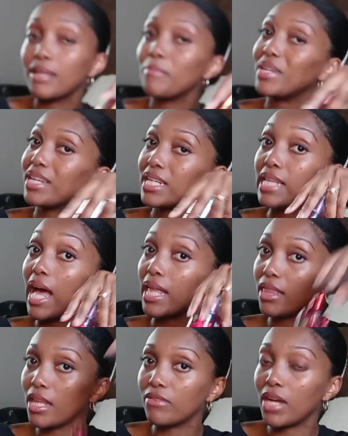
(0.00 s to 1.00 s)
scent because
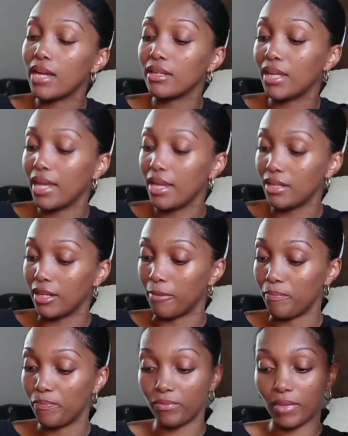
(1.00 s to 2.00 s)
I love cotton
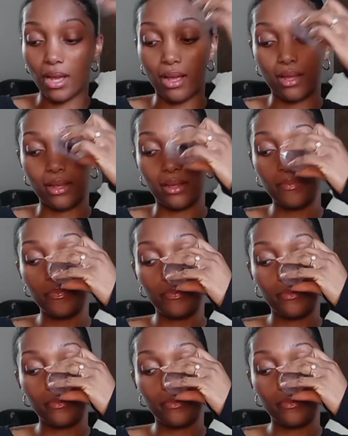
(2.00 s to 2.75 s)
candy. Uh huh.